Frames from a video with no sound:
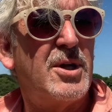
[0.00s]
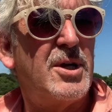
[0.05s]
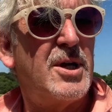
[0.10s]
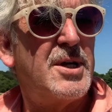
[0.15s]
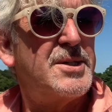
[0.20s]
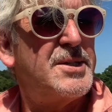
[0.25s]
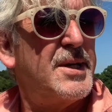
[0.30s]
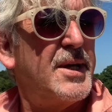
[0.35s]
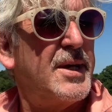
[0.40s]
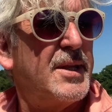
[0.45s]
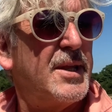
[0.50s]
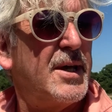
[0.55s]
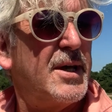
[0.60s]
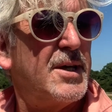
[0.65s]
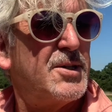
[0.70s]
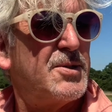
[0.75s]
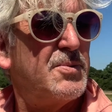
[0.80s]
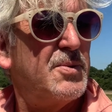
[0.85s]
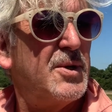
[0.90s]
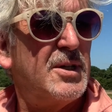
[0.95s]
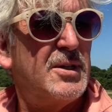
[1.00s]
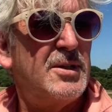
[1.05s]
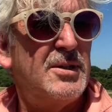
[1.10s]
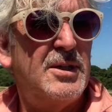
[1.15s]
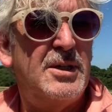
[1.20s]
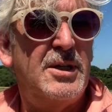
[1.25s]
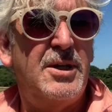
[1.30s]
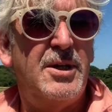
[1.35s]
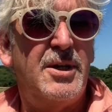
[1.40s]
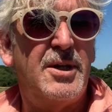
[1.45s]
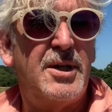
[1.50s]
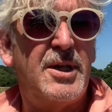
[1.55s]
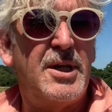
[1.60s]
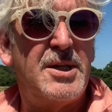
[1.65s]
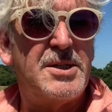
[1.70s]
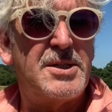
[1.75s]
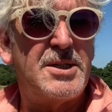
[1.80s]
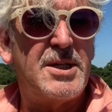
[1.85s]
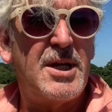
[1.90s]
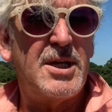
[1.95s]
I say that? Well,
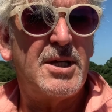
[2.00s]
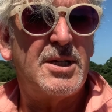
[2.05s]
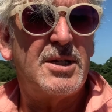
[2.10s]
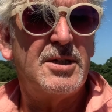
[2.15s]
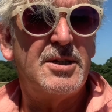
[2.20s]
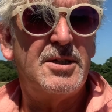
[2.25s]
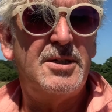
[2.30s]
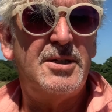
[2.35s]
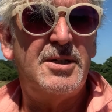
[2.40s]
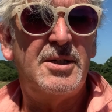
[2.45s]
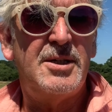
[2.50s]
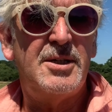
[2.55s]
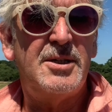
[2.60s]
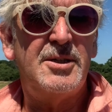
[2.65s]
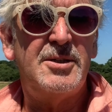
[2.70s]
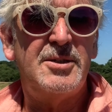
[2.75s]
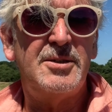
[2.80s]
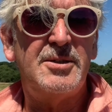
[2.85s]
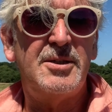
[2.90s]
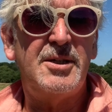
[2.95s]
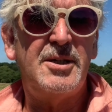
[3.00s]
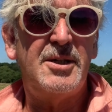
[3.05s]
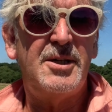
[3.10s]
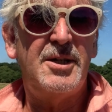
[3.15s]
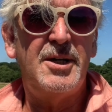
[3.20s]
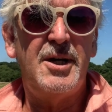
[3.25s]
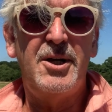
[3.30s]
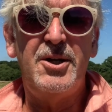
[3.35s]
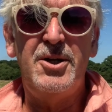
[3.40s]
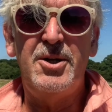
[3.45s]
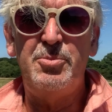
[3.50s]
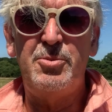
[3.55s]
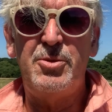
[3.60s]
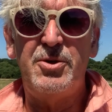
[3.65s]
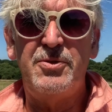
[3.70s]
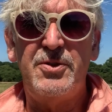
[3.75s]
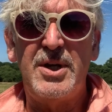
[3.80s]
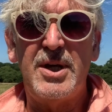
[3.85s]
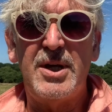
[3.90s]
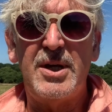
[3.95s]
it's taken a number
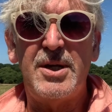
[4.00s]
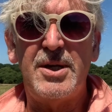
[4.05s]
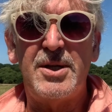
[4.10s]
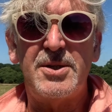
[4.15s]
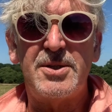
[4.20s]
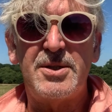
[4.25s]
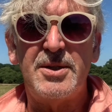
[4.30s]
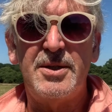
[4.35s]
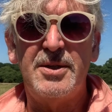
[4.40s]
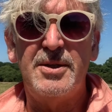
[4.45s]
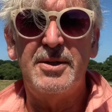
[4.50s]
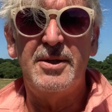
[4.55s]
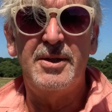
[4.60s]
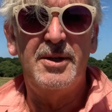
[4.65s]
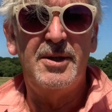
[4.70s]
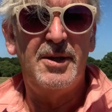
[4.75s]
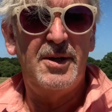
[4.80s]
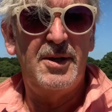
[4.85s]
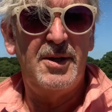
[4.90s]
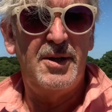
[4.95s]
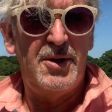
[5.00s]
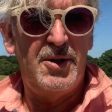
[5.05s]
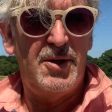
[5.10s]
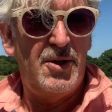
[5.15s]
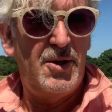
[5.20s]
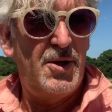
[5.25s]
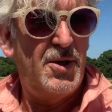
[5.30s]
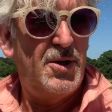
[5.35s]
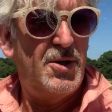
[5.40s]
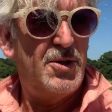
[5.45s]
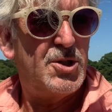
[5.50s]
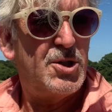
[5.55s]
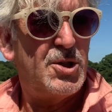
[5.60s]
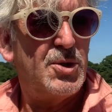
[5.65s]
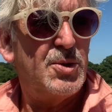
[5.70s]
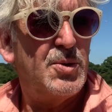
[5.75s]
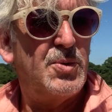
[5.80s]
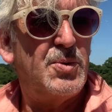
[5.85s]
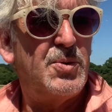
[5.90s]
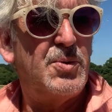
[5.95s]
of years
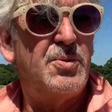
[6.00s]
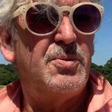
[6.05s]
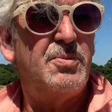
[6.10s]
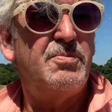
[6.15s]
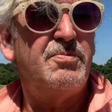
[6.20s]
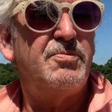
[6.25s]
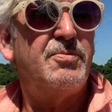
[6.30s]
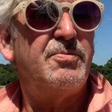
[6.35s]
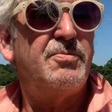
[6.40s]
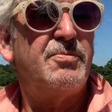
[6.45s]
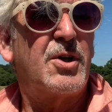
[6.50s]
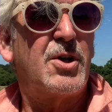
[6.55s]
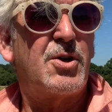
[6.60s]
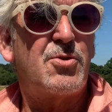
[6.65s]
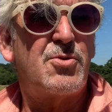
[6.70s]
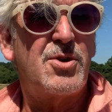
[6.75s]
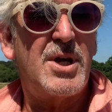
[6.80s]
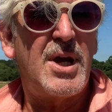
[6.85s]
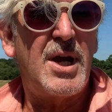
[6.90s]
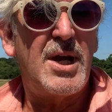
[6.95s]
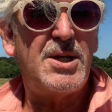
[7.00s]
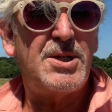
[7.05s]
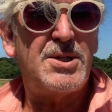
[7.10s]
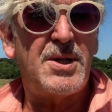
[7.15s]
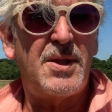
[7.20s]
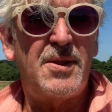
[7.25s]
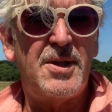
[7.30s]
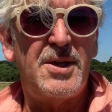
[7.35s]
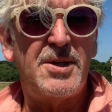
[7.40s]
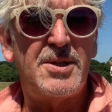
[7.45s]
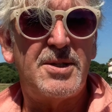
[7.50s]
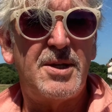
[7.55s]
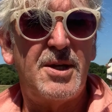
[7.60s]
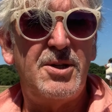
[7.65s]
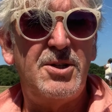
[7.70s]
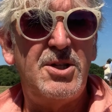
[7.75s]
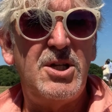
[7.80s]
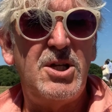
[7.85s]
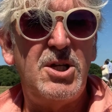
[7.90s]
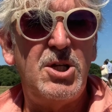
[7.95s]
to create this
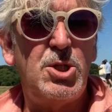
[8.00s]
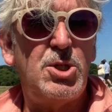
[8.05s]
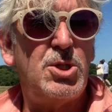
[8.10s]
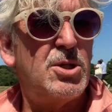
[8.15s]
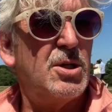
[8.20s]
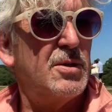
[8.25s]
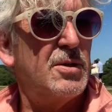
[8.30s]
niche.